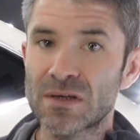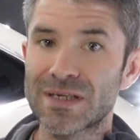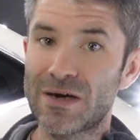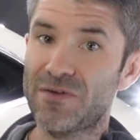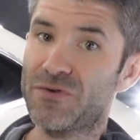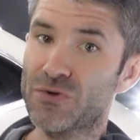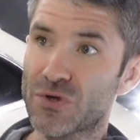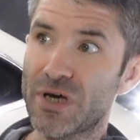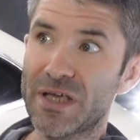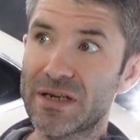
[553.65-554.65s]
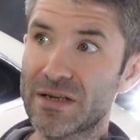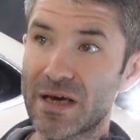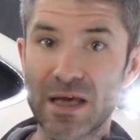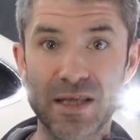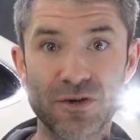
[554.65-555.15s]
Now if you're not in
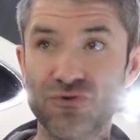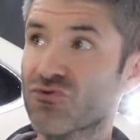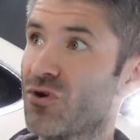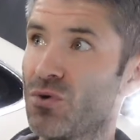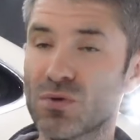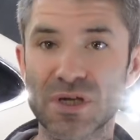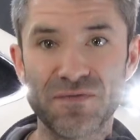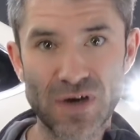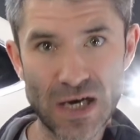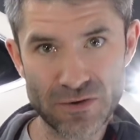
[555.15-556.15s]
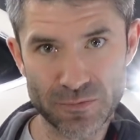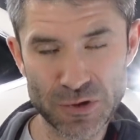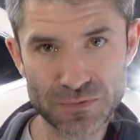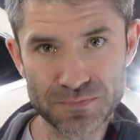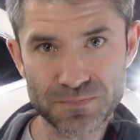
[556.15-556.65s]
a controlled
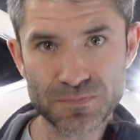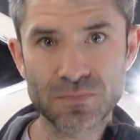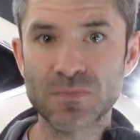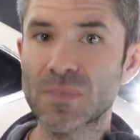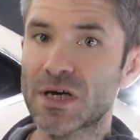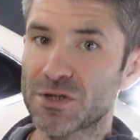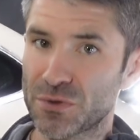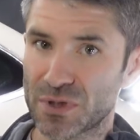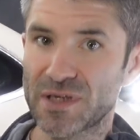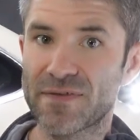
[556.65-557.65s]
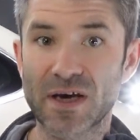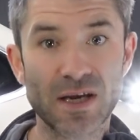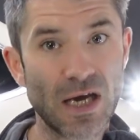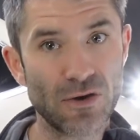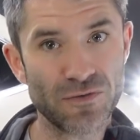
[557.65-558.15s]
environment and you leave that
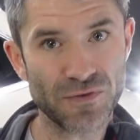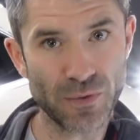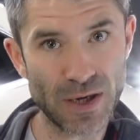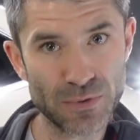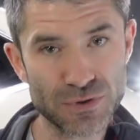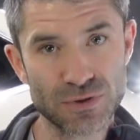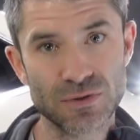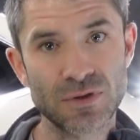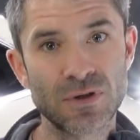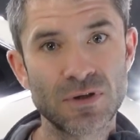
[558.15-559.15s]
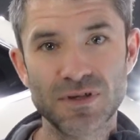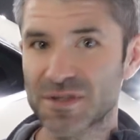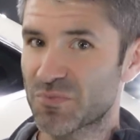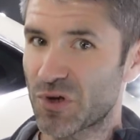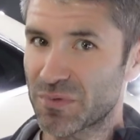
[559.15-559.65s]
car a few hours, it's
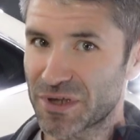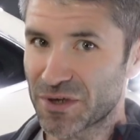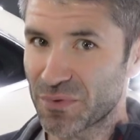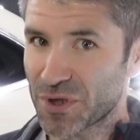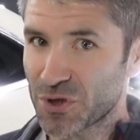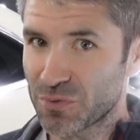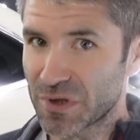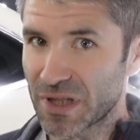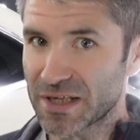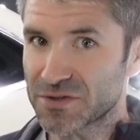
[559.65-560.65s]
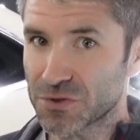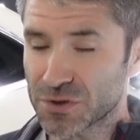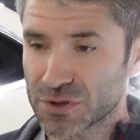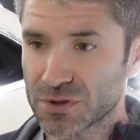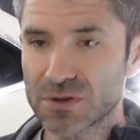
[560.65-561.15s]
probably going to accumulate
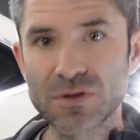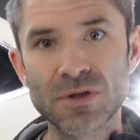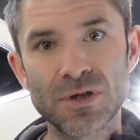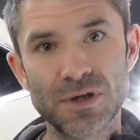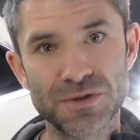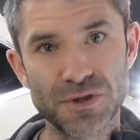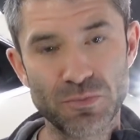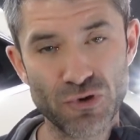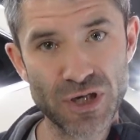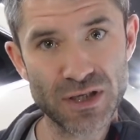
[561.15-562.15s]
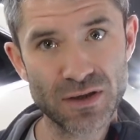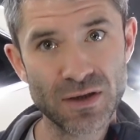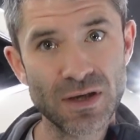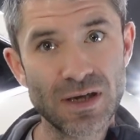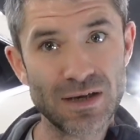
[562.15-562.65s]
dust and debris,
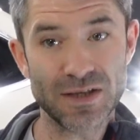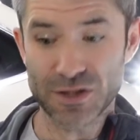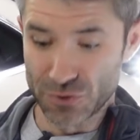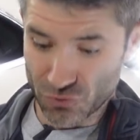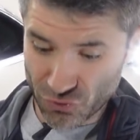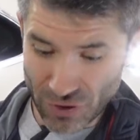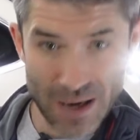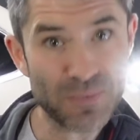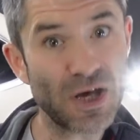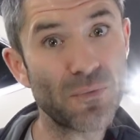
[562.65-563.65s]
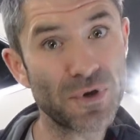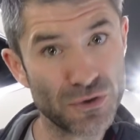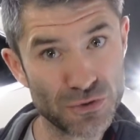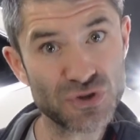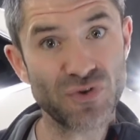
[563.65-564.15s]
and then you'll trap that when
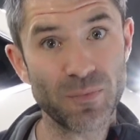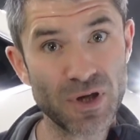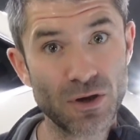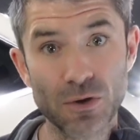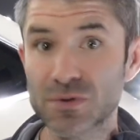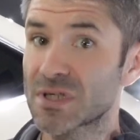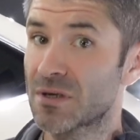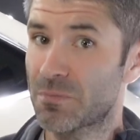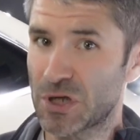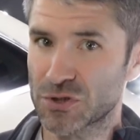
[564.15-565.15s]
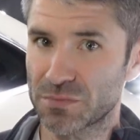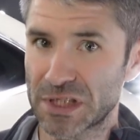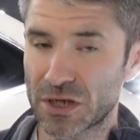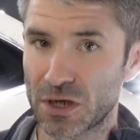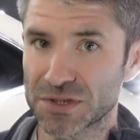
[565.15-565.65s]
you're ceramic coating and possibly
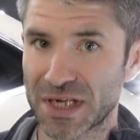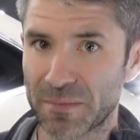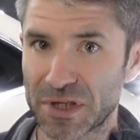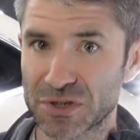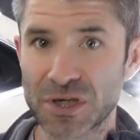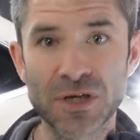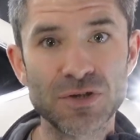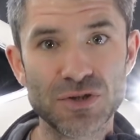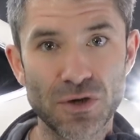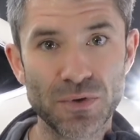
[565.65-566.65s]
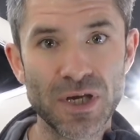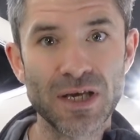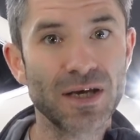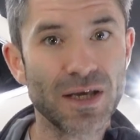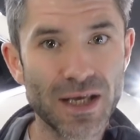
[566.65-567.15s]
cause damage. So
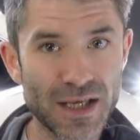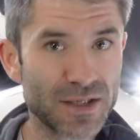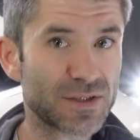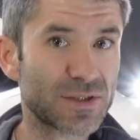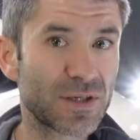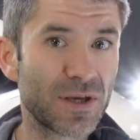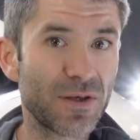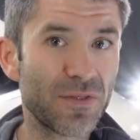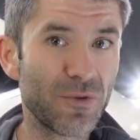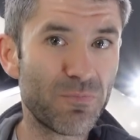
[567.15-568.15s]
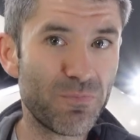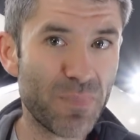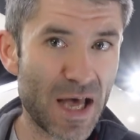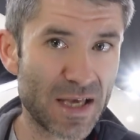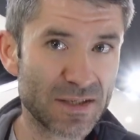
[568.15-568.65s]
it's the
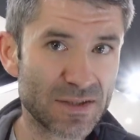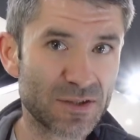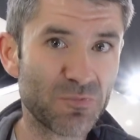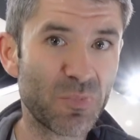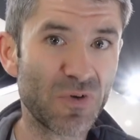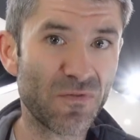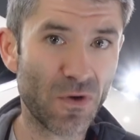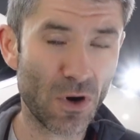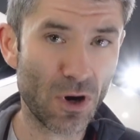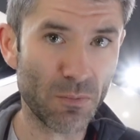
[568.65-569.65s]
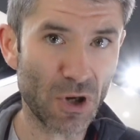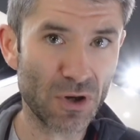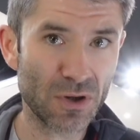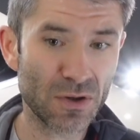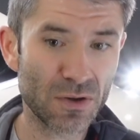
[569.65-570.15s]
best
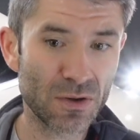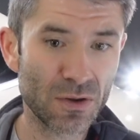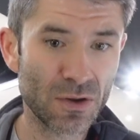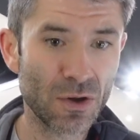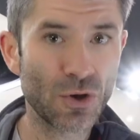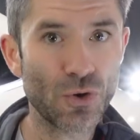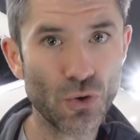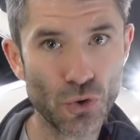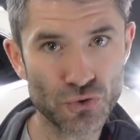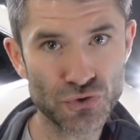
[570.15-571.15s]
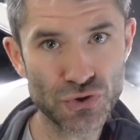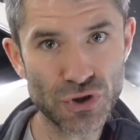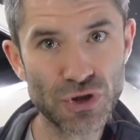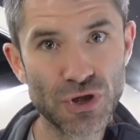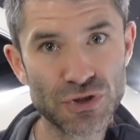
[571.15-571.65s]
performer
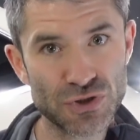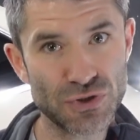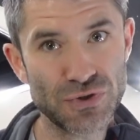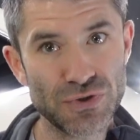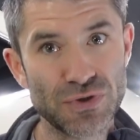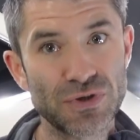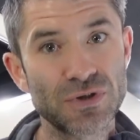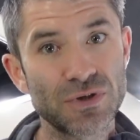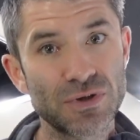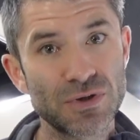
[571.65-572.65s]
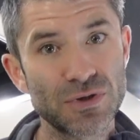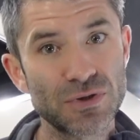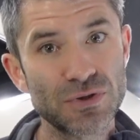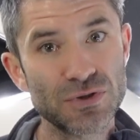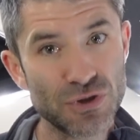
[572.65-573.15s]
under a certain
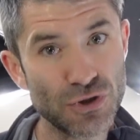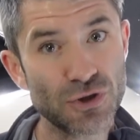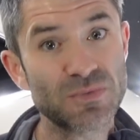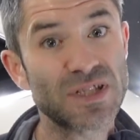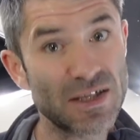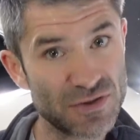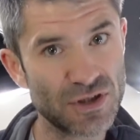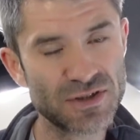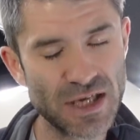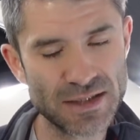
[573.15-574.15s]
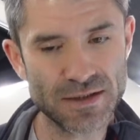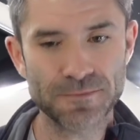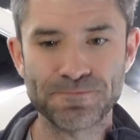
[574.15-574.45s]
circumstance or setting.